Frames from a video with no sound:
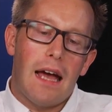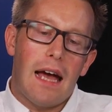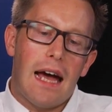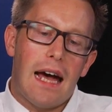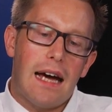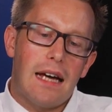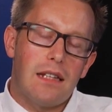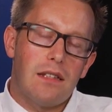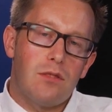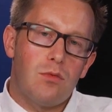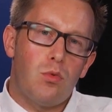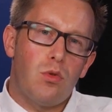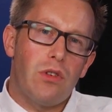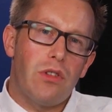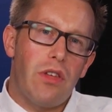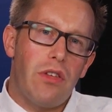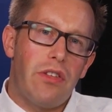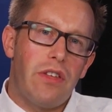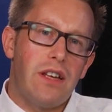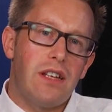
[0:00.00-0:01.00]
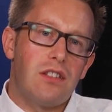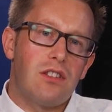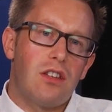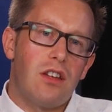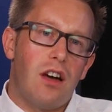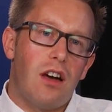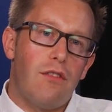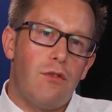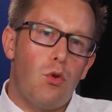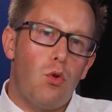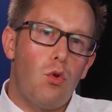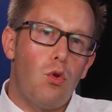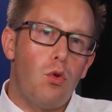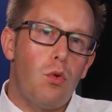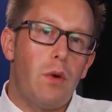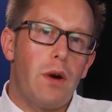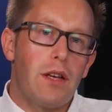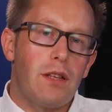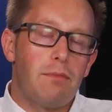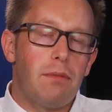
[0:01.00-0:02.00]
and one of the things that I've
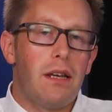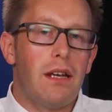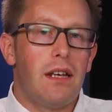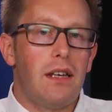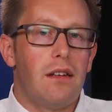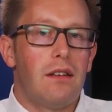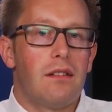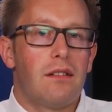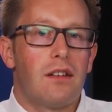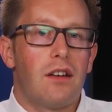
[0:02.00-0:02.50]
always been